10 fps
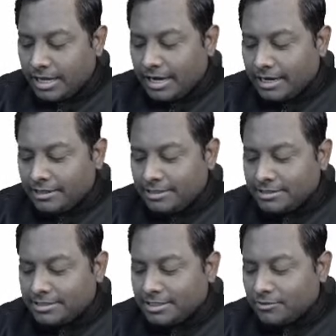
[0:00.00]
and
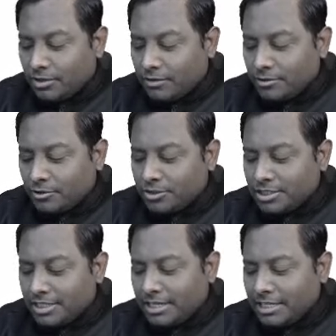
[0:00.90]
this is one of the
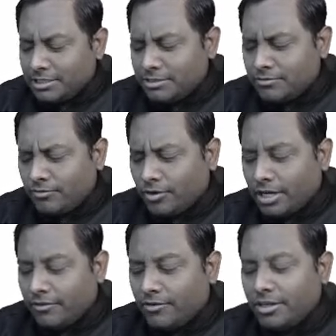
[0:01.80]
questions that has
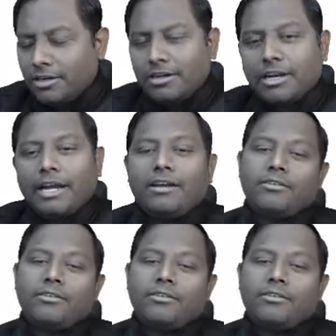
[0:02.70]
forever, right?